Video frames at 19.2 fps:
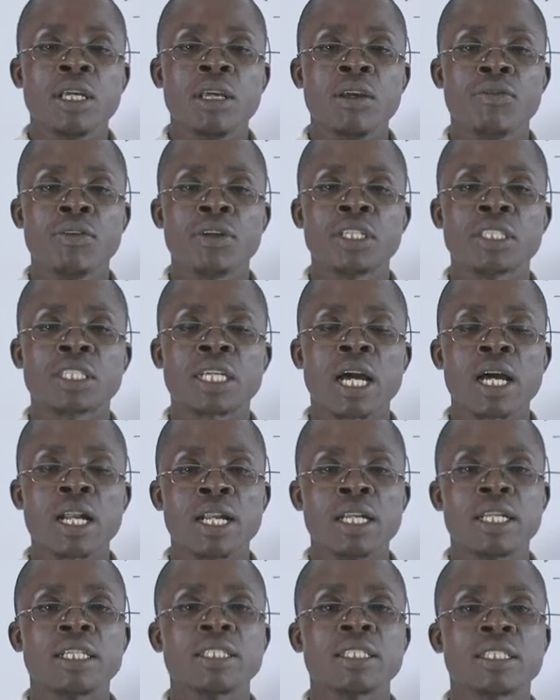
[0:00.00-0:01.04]
If it is
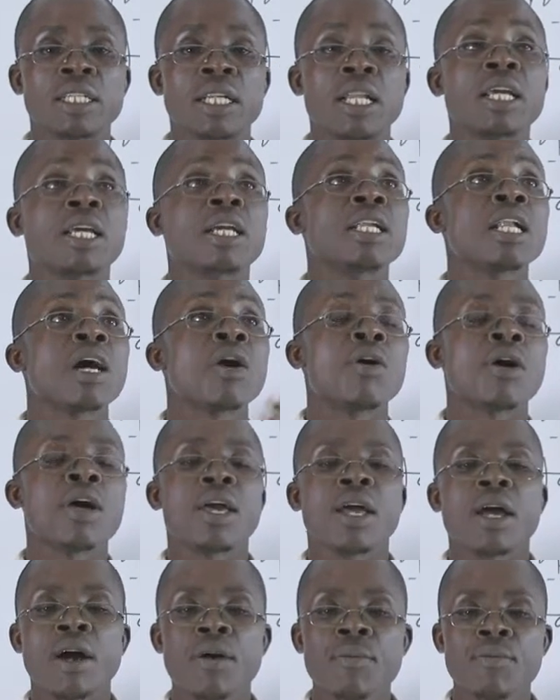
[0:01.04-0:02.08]
colorless, like now
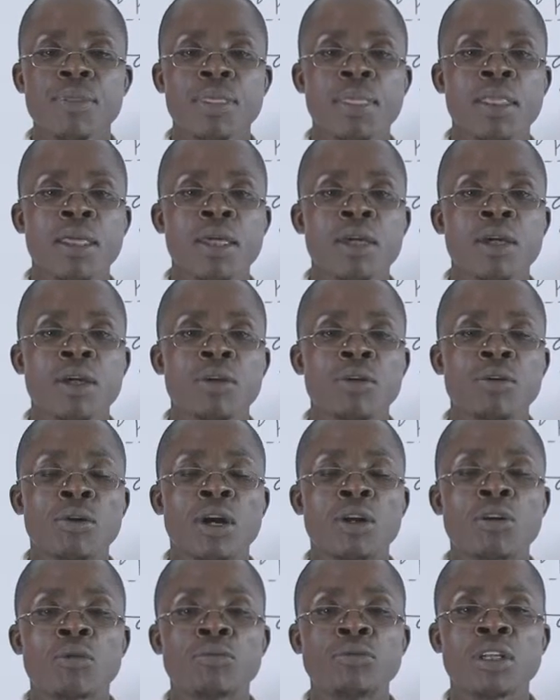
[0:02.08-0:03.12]
air, you
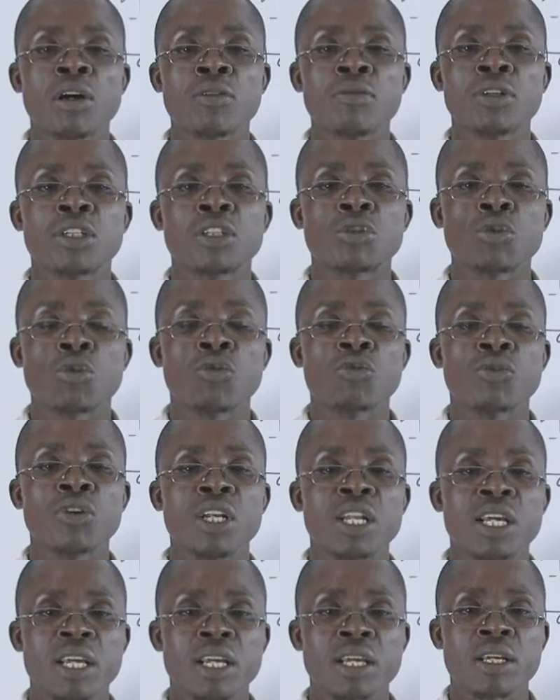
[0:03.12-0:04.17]
can observe it through
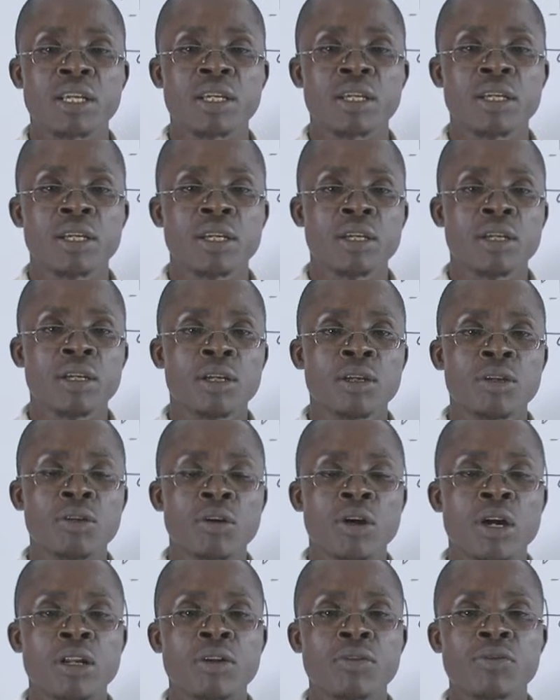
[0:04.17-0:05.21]
feeling.
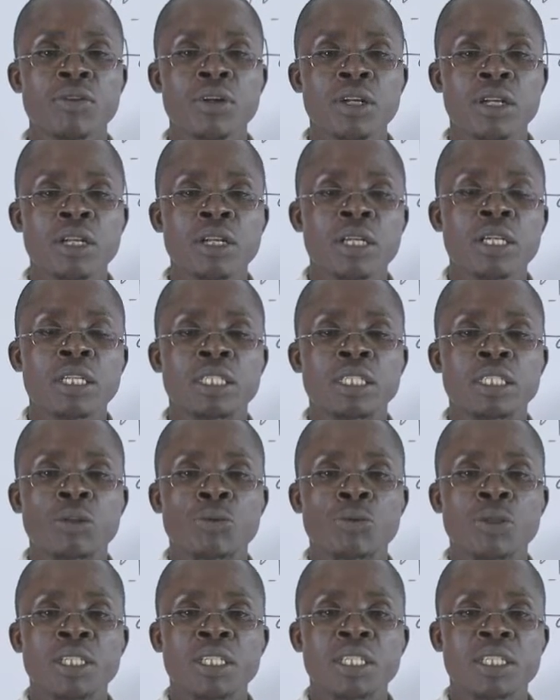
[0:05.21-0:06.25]
You can feel it is
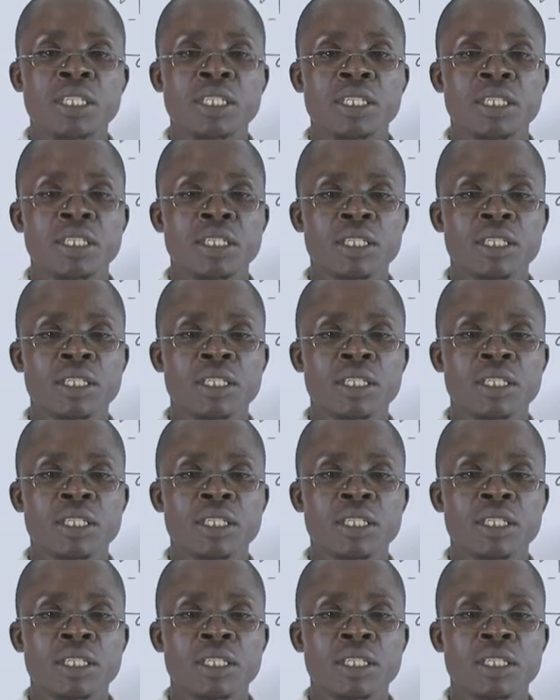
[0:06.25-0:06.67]
windy.